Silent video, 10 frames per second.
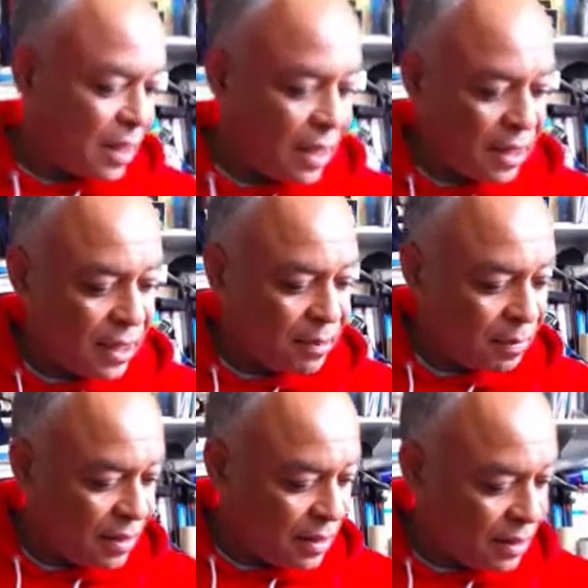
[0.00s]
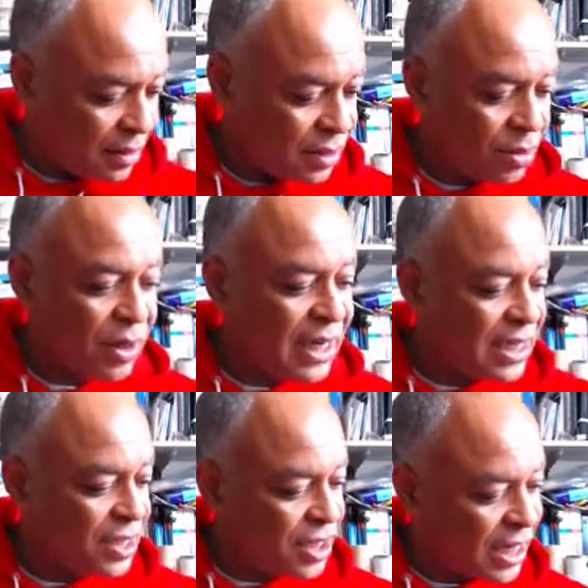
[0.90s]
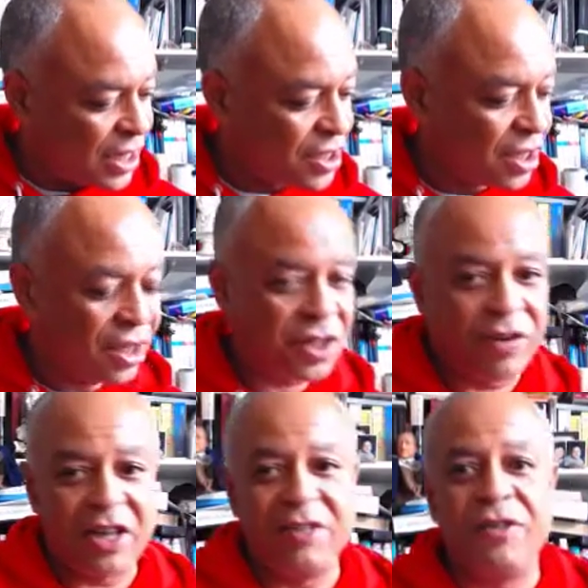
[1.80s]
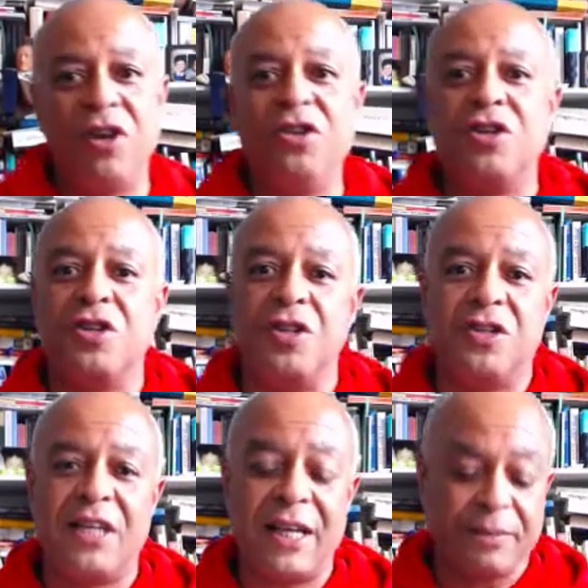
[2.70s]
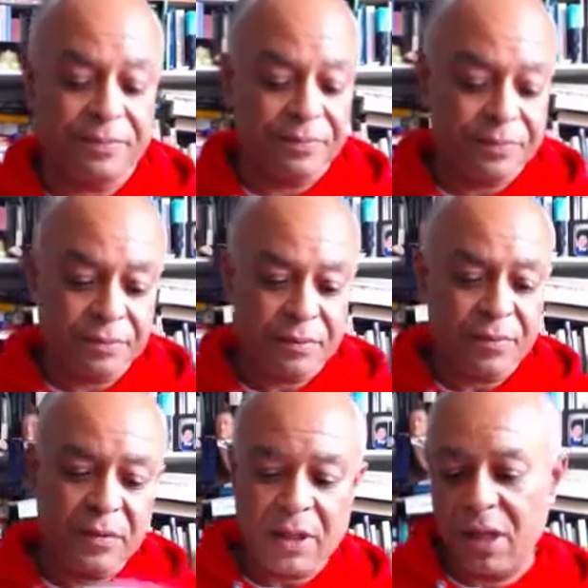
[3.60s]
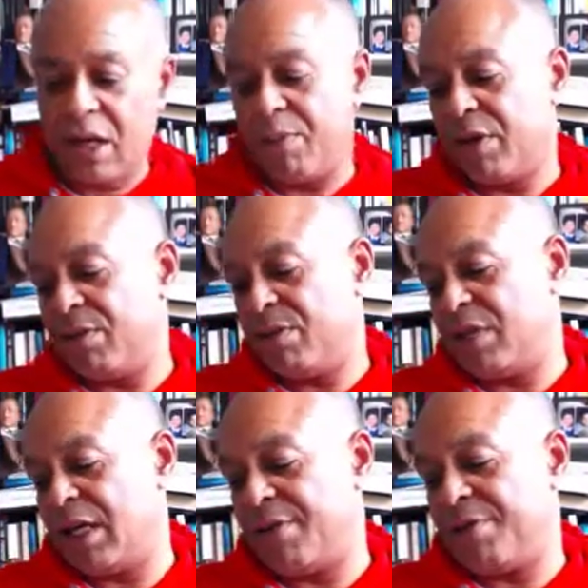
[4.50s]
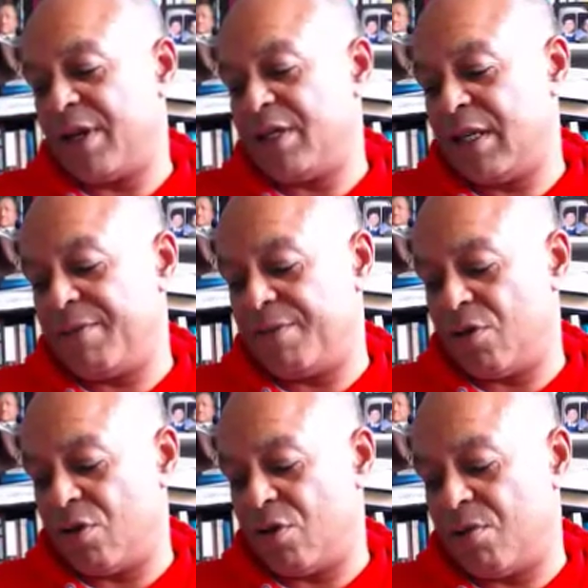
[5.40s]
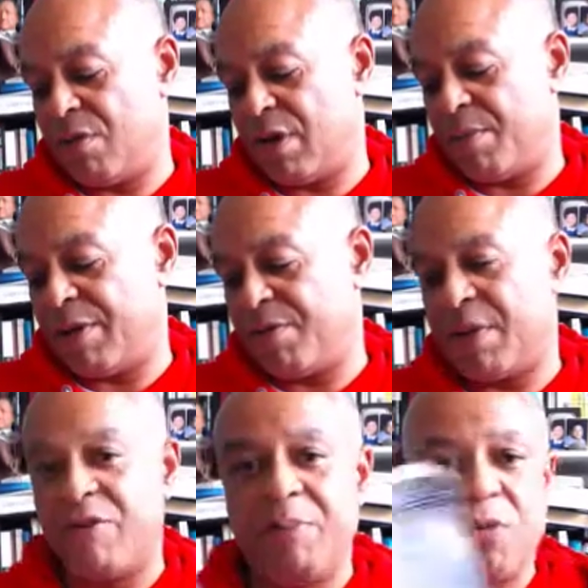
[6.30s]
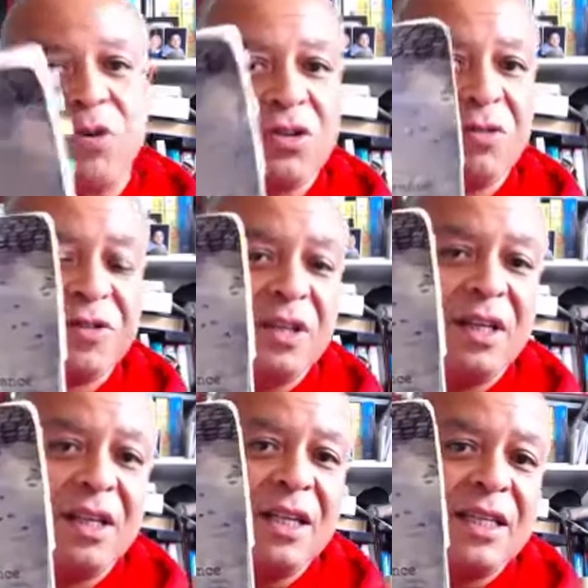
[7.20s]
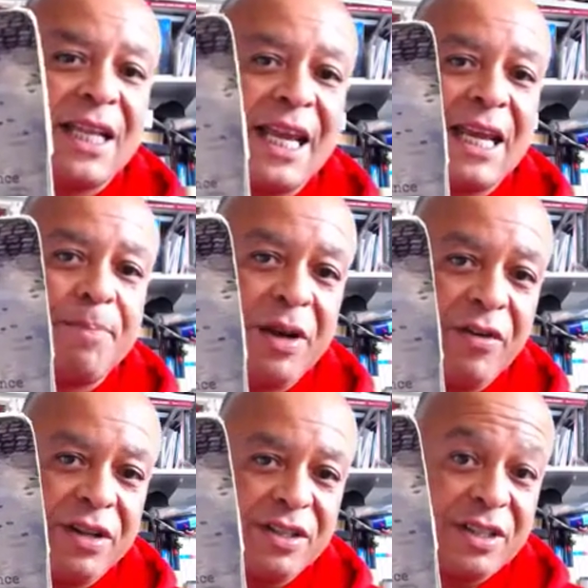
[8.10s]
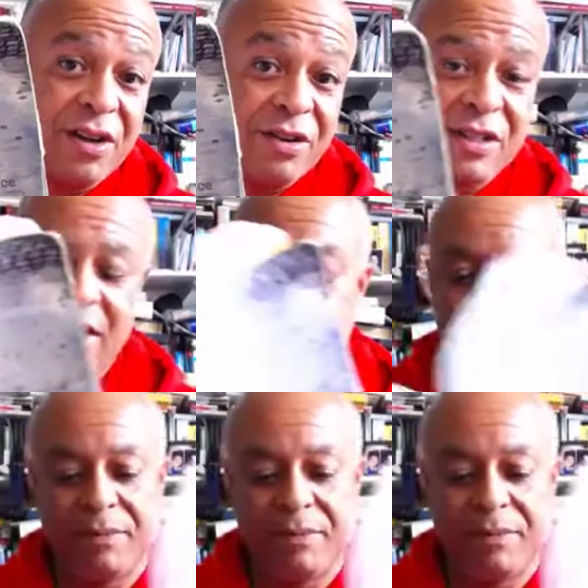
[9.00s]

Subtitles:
So we need to change our direction of consciousness. Now, I'm going to take a phrase here from a bit from Henry Bortoff's Taking Appearance Seriously.